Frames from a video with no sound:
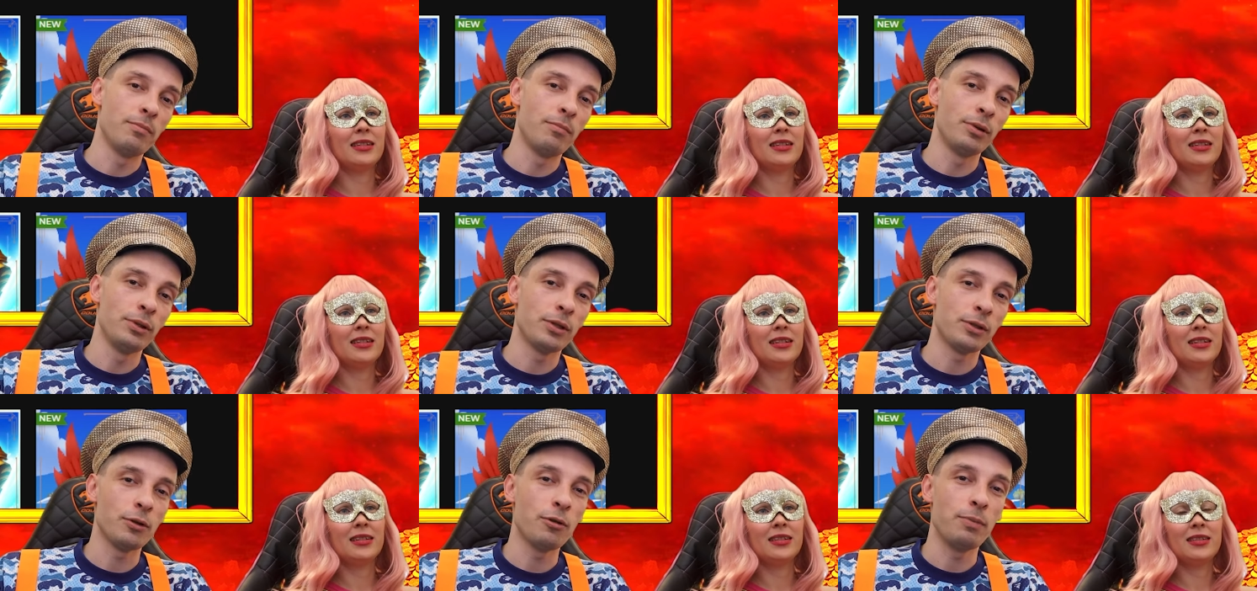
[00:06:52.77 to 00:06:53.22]

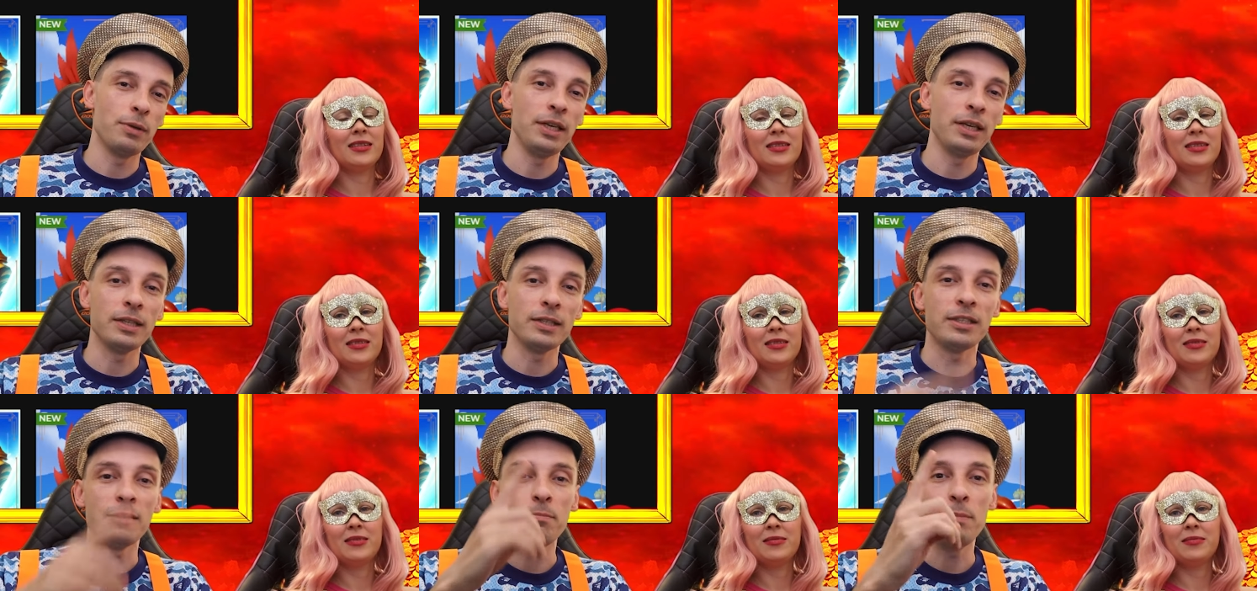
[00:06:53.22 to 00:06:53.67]
Speaker 1: bonus
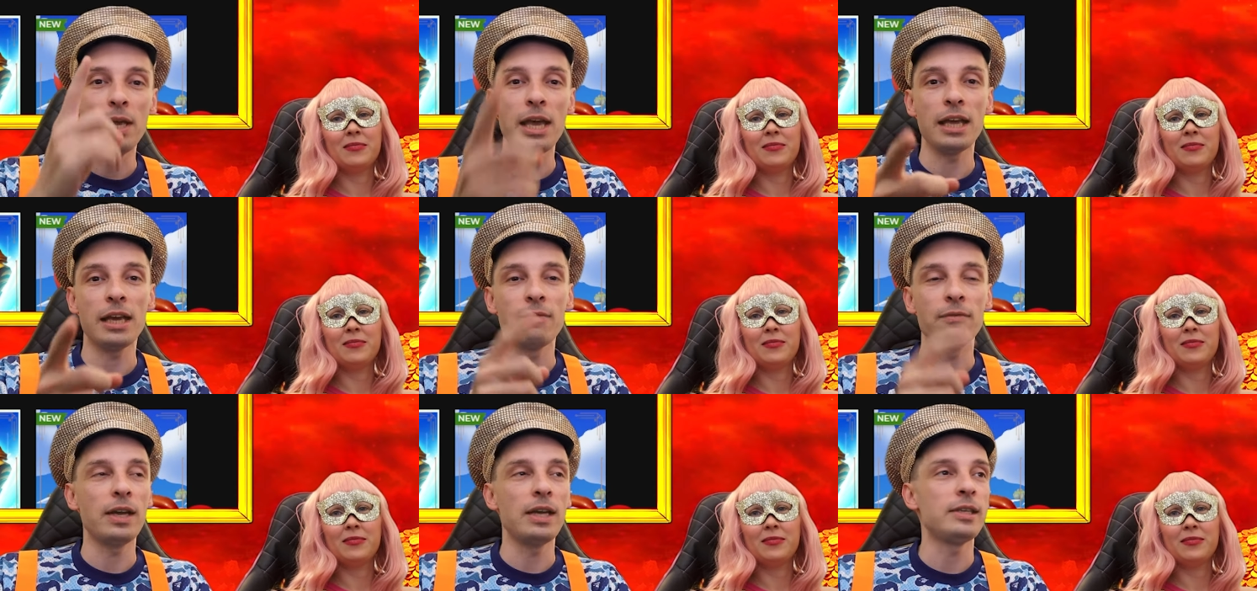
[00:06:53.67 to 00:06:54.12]
opening, it's
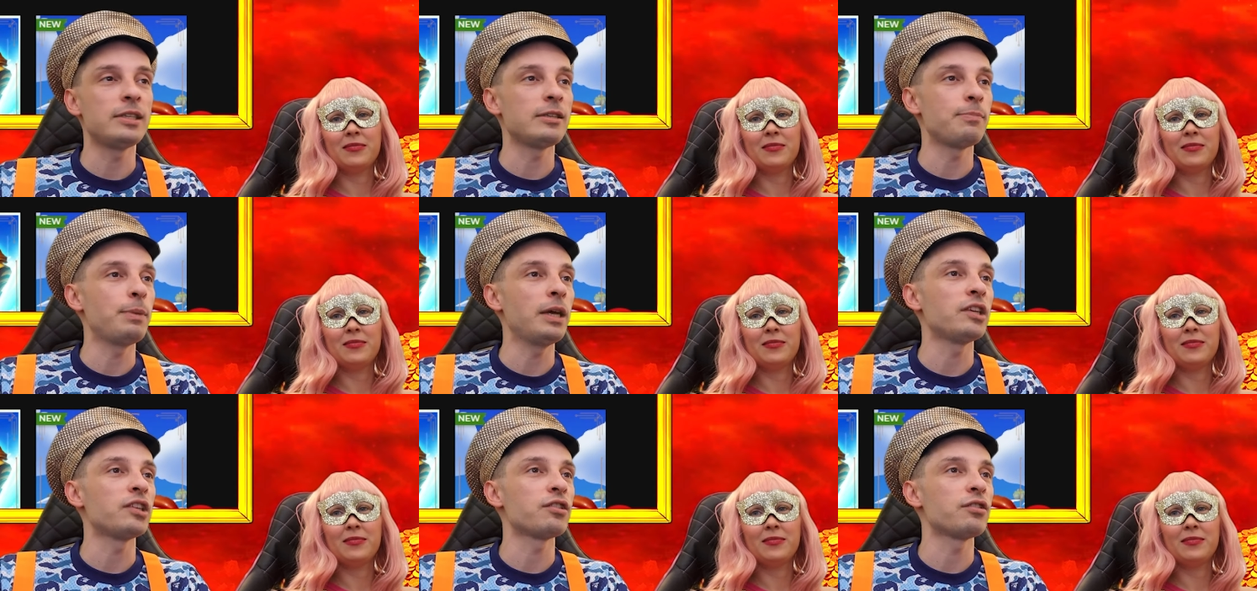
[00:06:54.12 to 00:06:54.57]
mega way
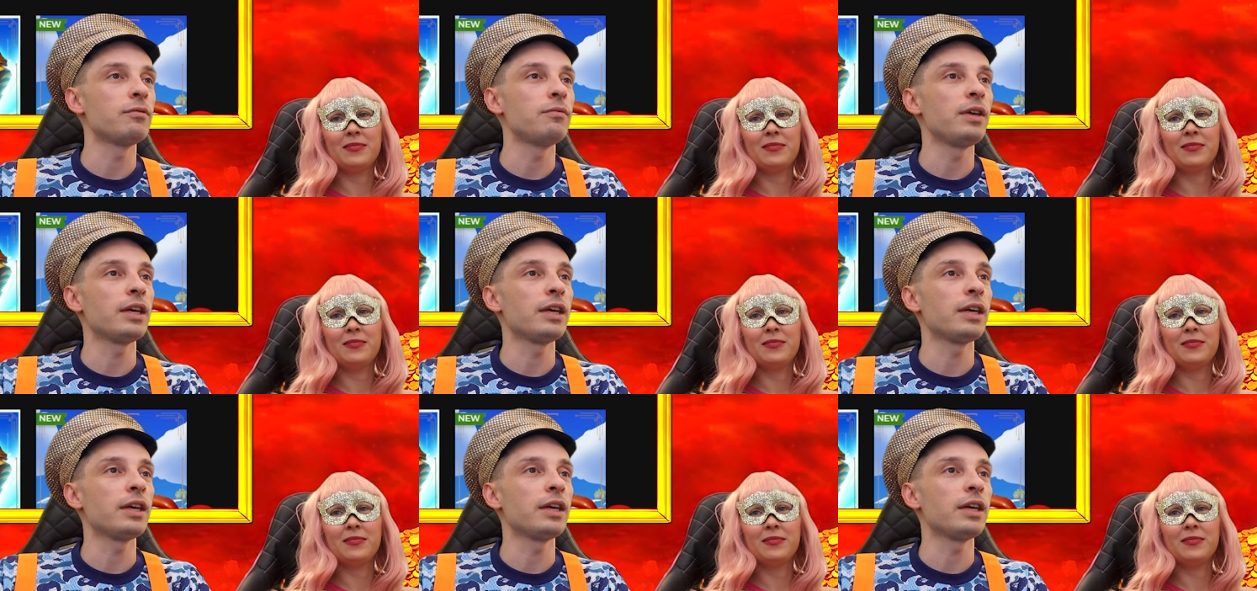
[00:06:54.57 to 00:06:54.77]
special.